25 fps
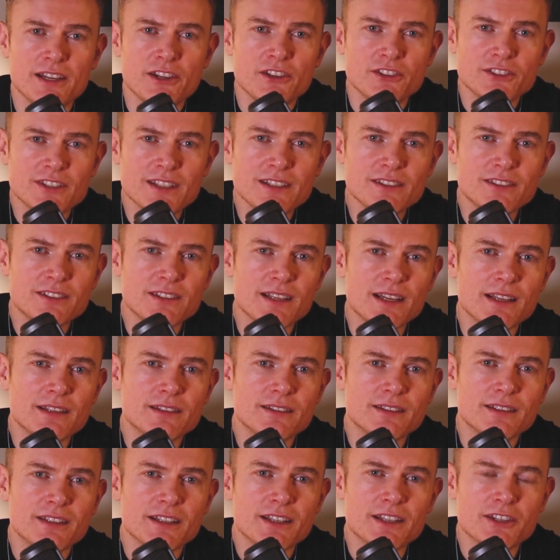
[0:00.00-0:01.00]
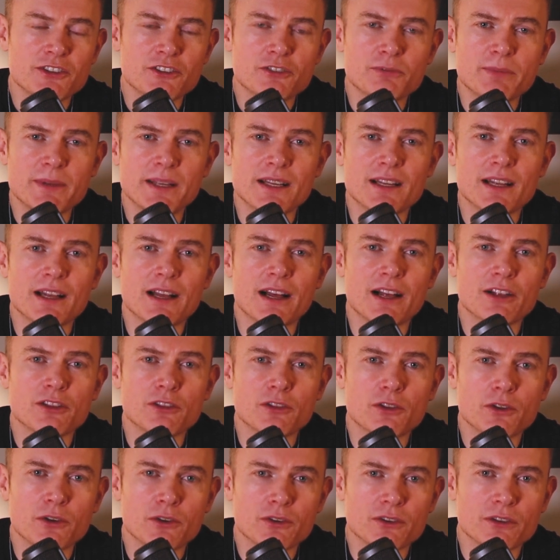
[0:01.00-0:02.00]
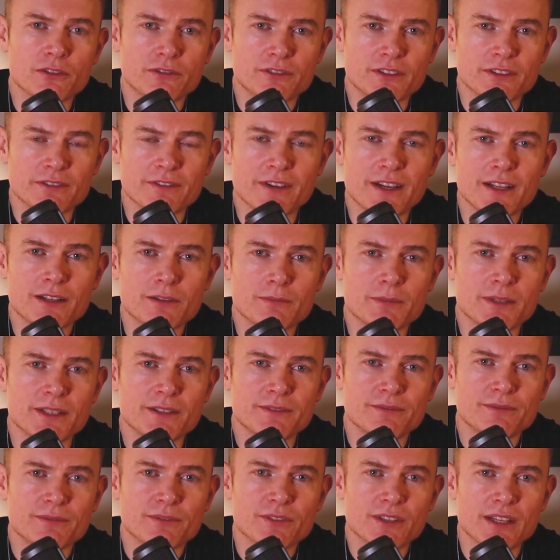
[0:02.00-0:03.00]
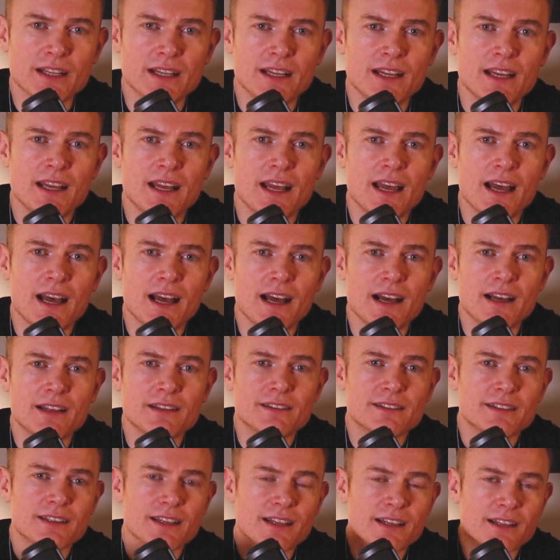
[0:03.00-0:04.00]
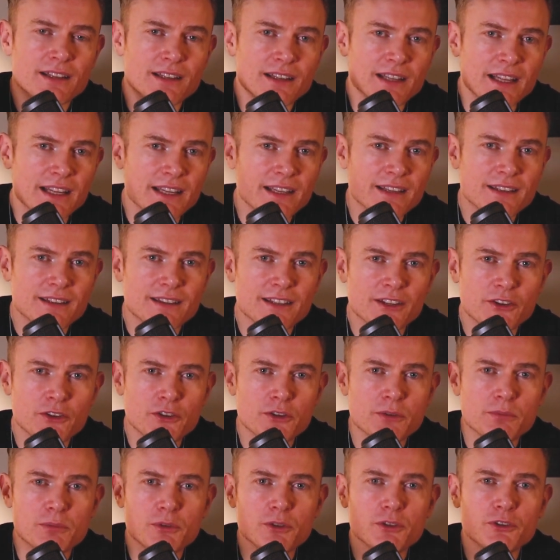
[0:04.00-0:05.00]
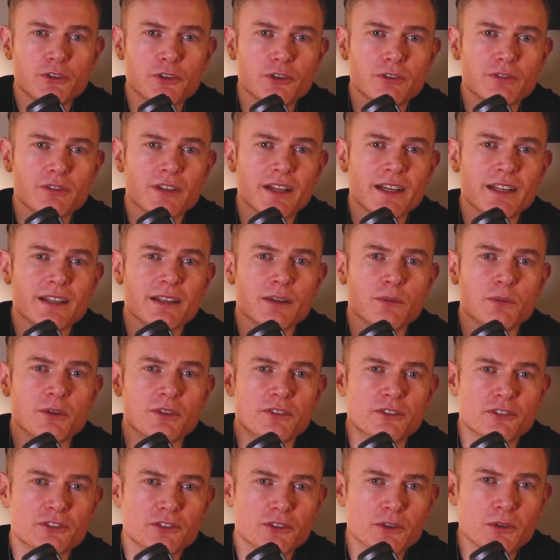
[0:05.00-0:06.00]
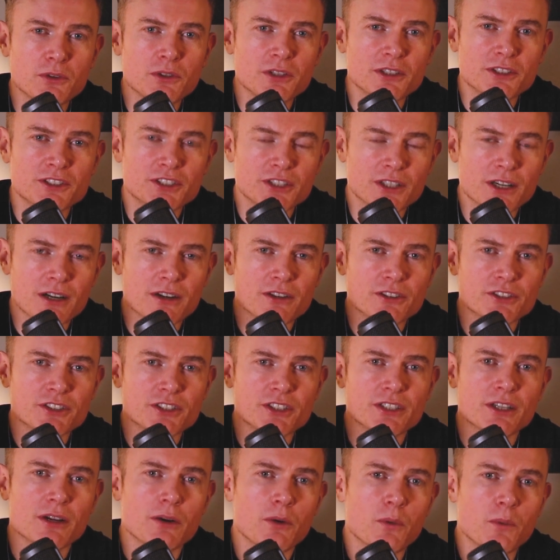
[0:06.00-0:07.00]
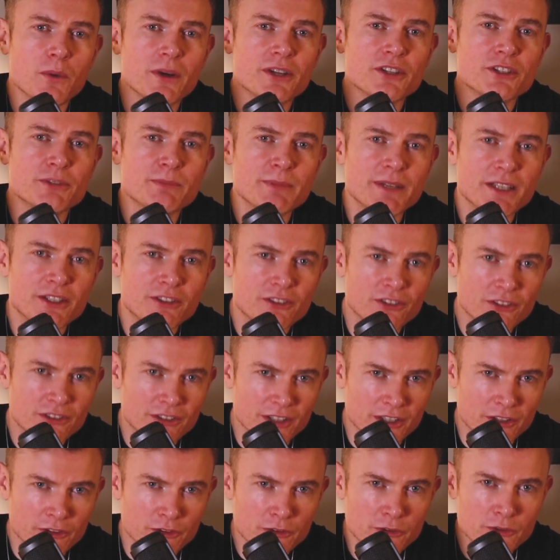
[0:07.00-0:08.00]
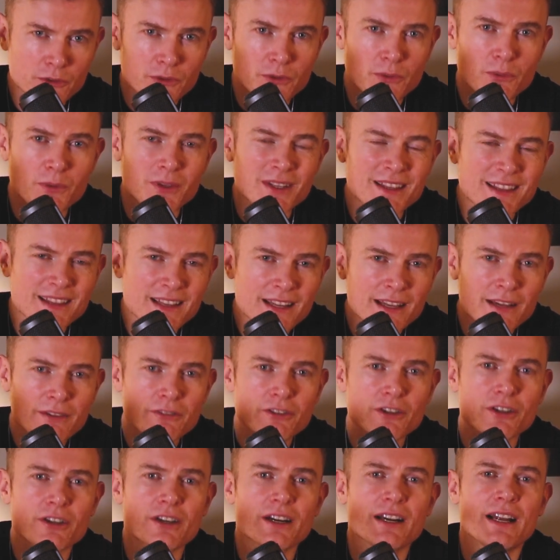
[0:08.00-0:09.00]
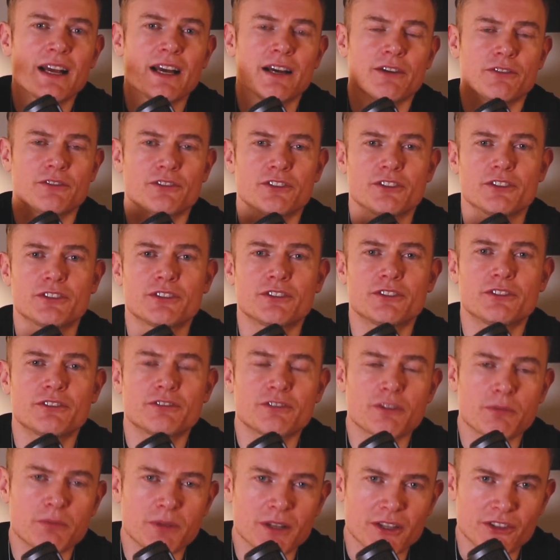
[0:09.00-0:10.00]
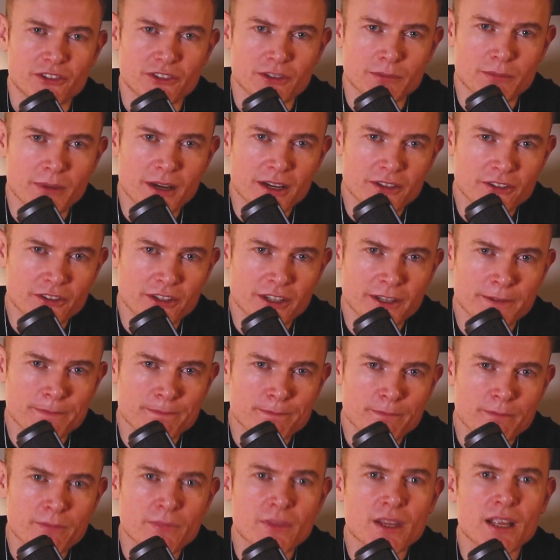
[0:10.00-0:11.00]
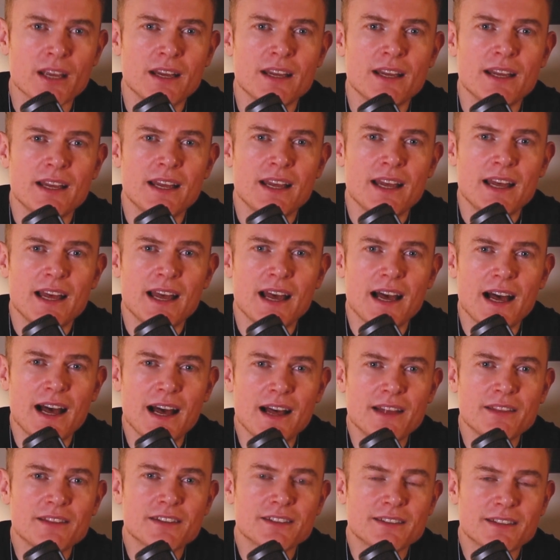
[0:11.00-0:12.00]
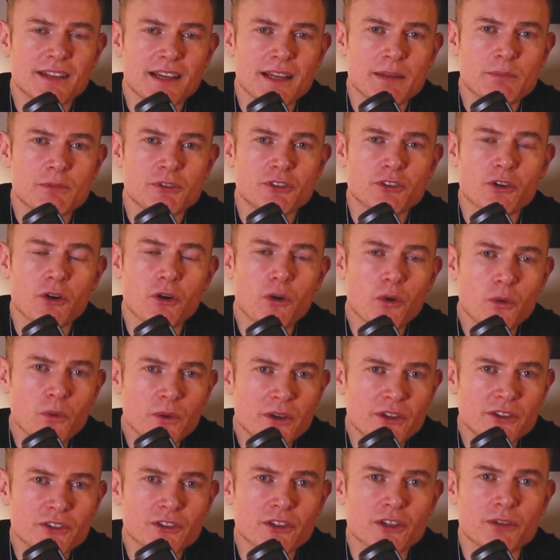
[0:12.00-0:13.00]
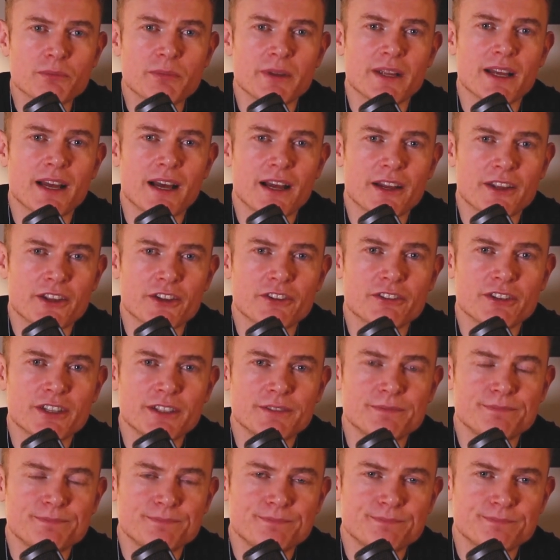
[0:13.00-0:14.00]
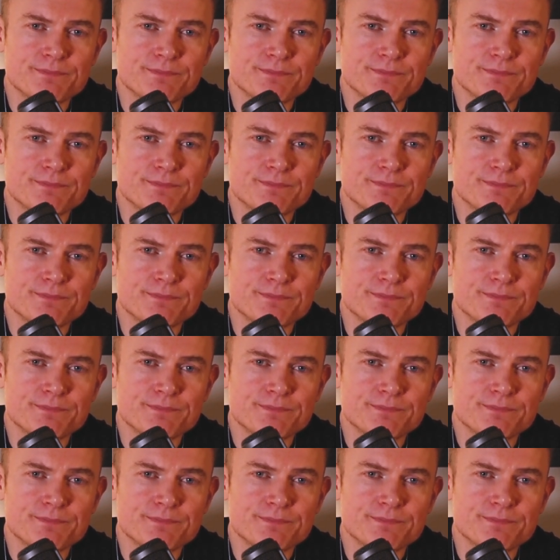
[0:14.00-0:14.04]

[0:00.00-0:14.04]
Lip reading: Since then, there's been a lot of development, and like the new Bluetooth line with solar charge, which means that you will never have to replace the battery, and the time is always going to be accurate.